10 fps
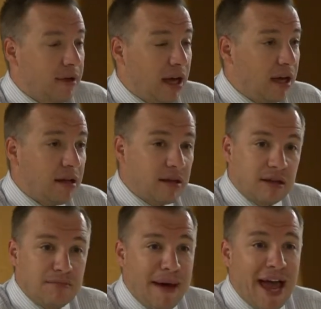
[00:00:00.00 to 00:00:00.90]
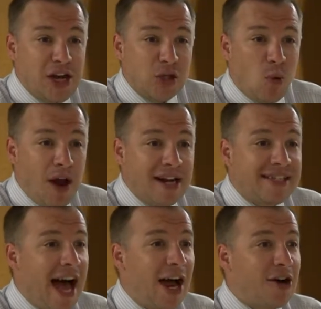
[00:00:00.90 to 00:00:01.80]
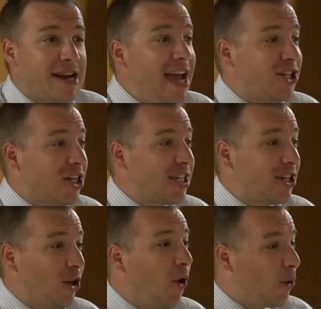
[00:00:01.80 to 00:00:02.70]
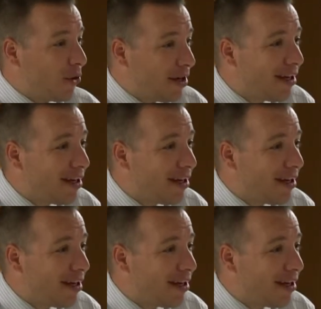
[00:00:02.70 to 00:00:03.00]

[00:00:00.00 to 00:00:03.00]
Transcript: yeah. Man, just one entire nation to the Lord.